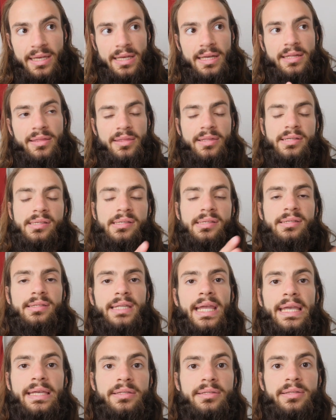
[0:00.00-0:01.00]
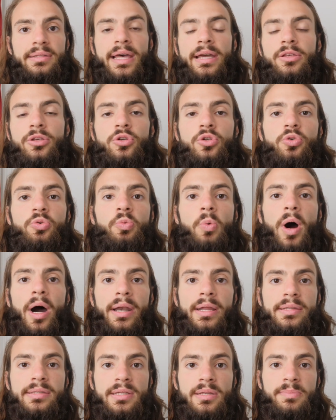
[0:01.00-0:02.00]
in the state that you
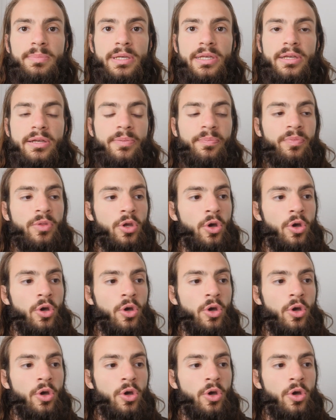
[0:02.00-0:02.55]
want it to be,